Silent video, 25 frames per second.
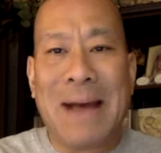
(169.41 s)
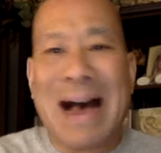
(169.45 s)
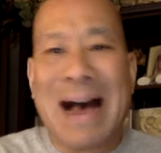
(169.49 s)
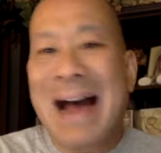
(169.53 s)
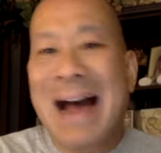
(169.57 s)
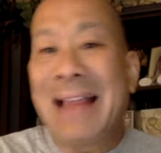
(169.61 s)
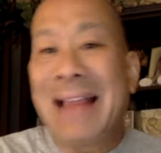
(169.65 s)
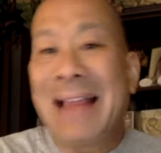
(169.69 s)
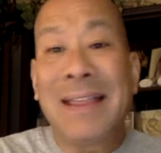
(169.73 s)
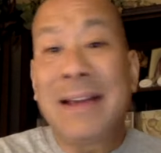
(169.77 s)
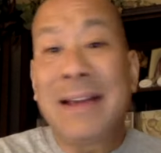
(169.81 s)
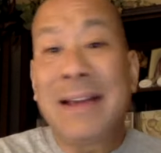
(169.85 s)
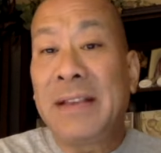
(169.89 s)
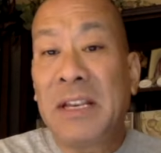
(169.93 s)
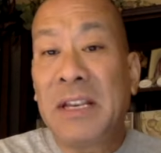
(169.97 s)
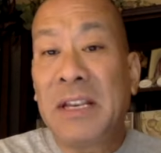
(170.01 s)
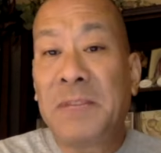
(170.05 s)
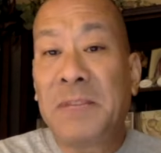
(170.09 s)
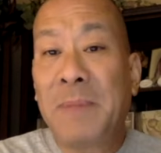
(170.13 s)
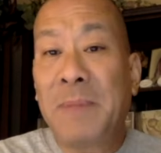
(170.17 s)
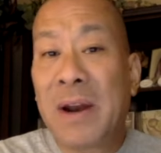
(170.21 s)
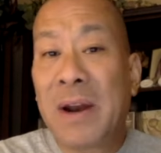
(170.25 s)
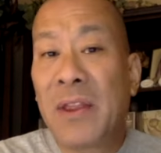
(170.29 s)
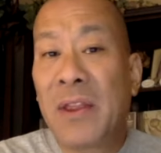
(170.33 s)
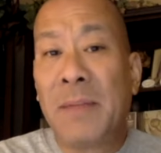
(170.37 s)
I like these
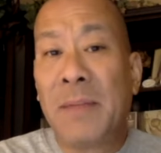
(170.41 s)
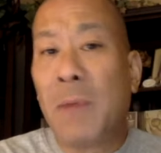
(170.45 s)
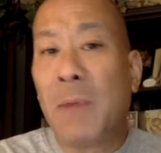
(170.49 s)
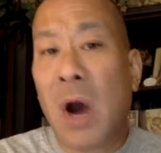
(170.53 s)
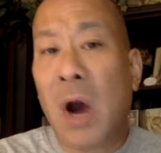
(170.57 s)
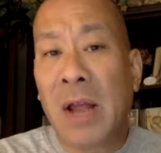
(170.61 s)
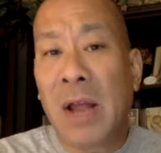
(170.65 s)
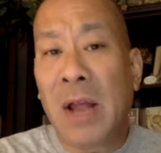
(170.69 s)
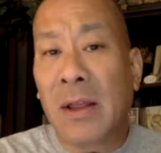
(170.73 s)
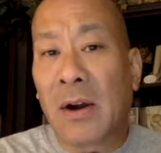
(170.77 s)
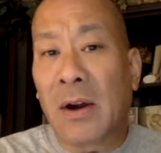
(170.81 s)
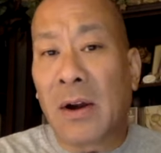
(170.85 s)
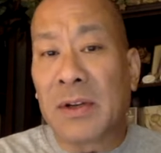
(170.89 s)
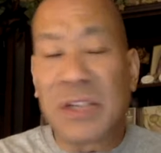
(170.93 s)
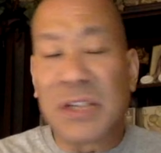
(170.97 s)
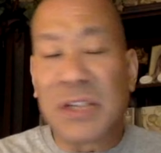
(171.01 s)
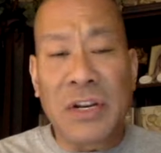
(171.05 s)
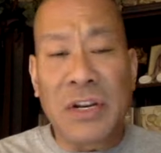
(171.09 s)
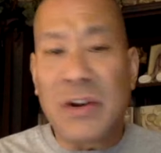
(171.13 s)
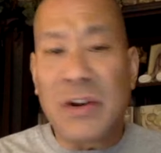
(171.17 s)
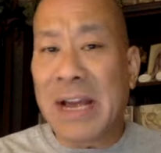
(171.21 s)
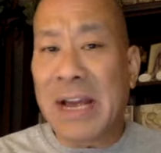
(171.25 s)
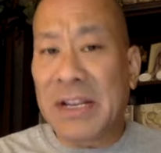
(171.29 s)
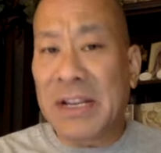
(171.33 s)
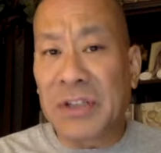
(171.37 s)
better than Mylars, and
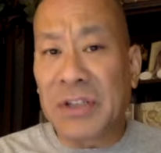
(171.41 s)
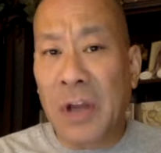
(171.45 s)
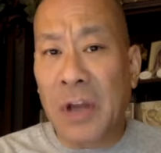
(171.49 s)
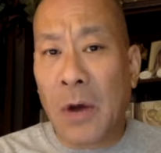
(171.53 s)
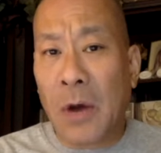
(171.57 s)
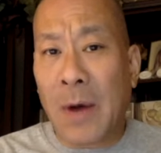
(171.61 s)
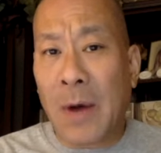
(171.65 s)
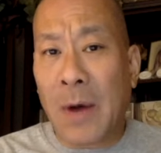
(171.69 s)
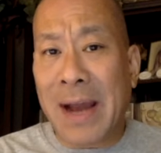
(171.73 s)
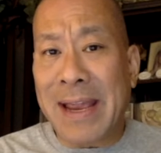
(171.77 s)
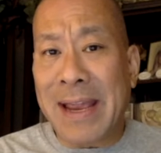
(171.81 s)
you guys know